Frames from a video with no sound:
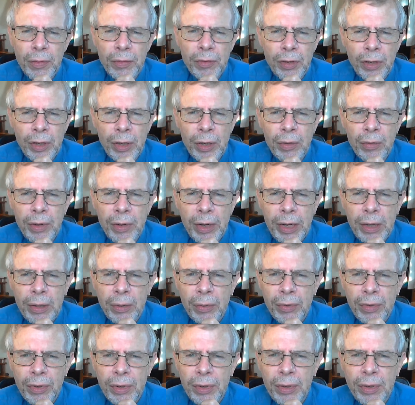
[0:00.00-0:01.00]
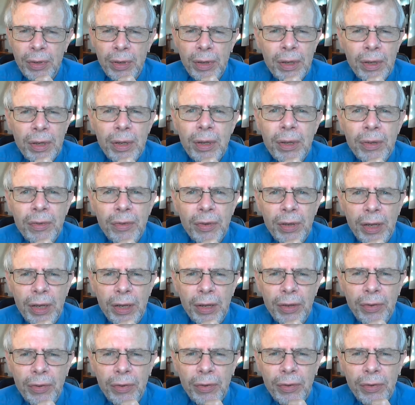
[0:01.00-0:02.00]
turned around and hurt
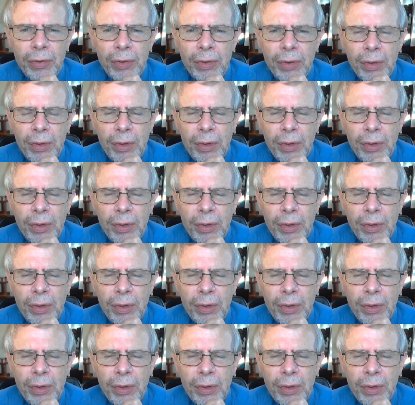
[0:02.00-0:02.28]
us.